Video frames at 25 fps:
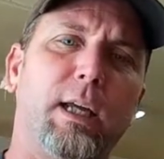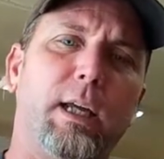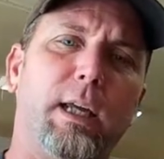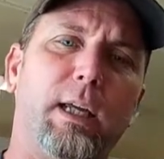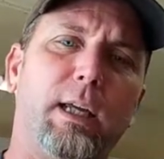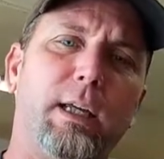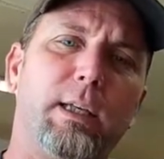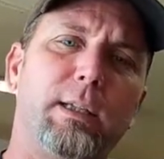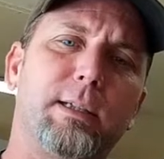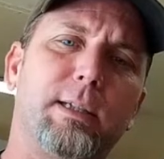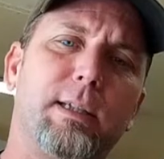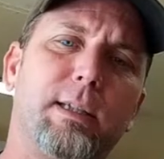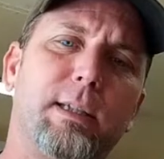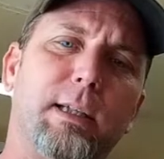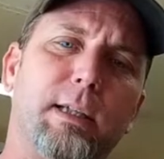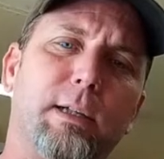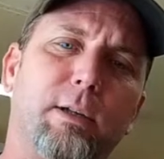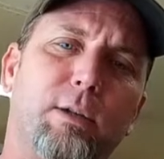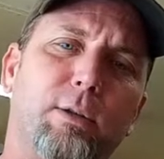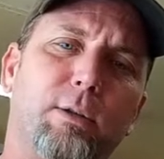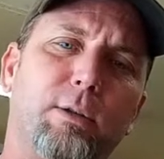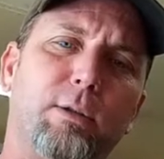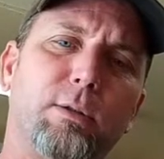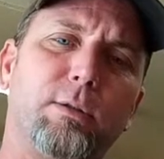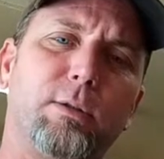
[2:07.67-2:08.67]
is the
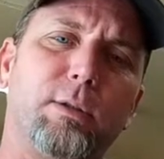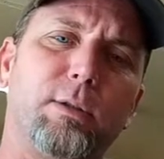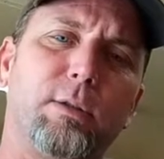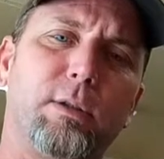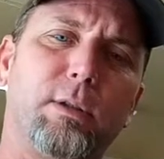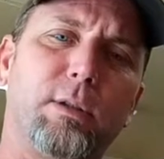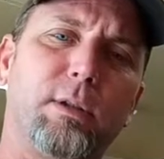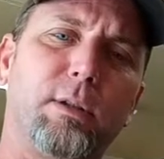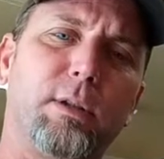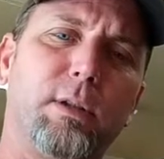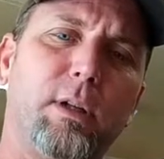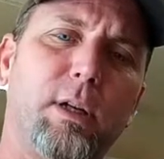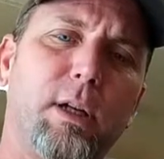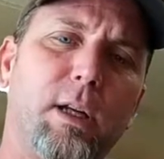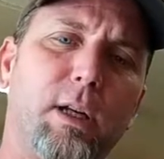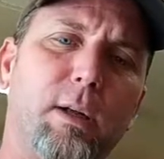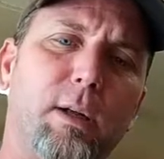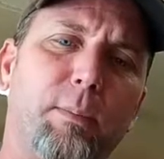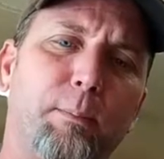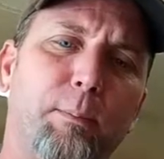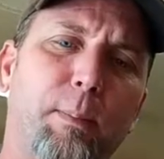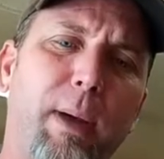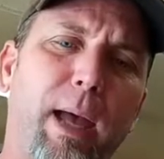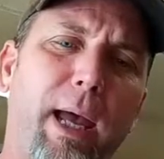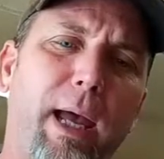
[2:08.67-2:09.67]
old
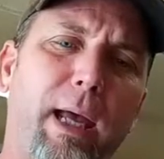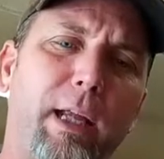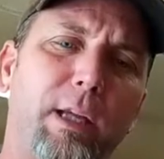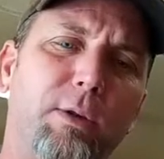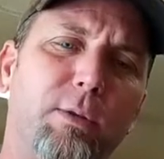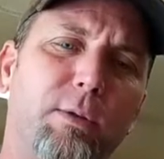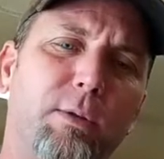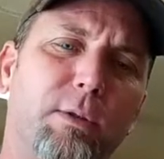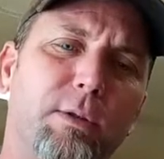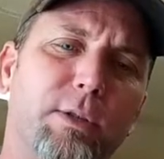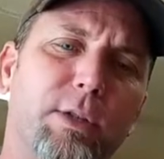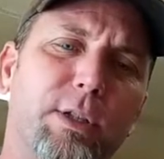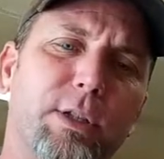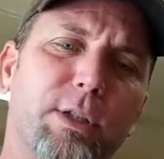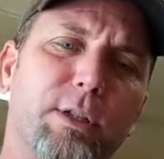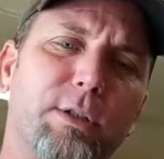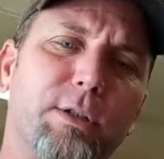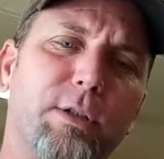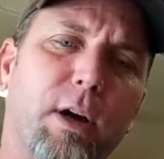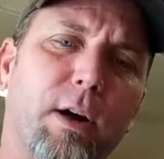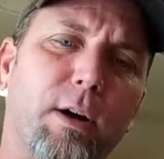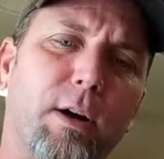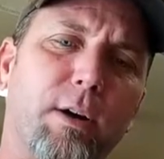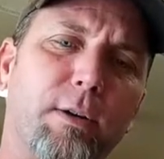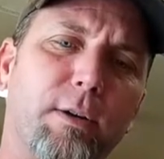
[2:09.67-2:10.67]
manual
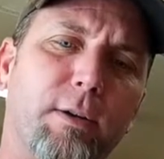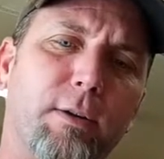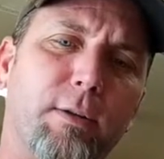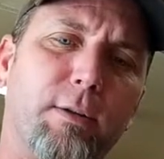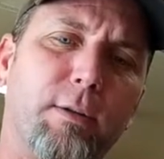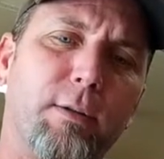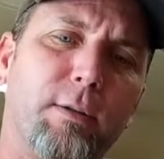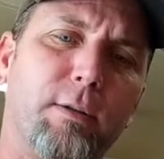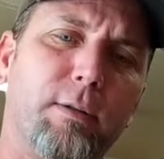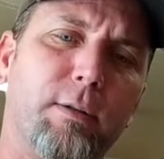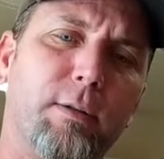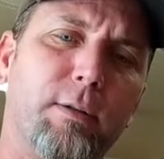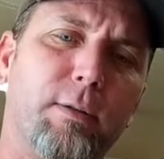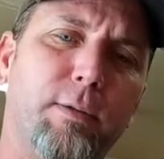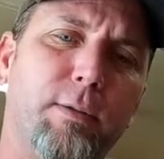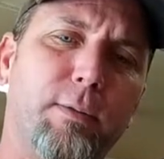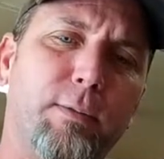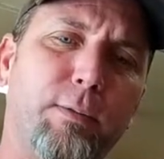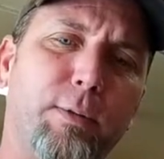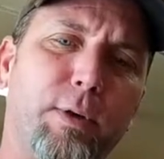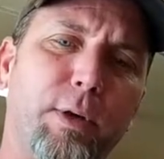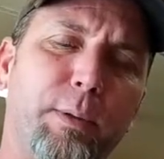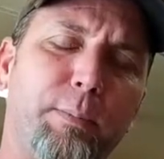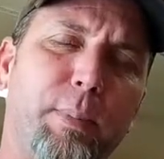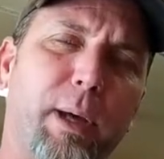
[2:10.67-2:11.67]
starter
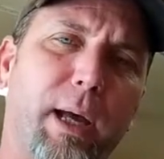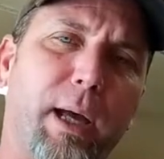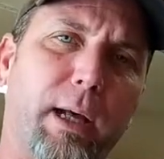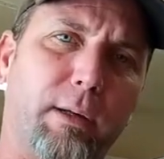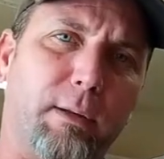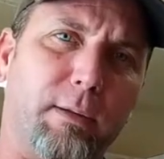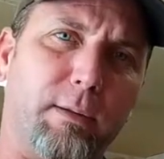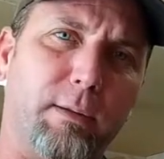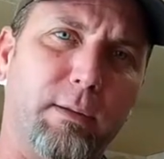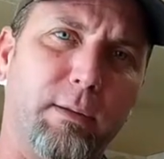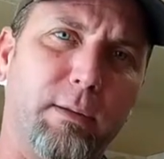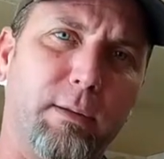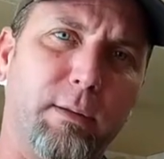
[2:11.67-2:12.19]
foot pedal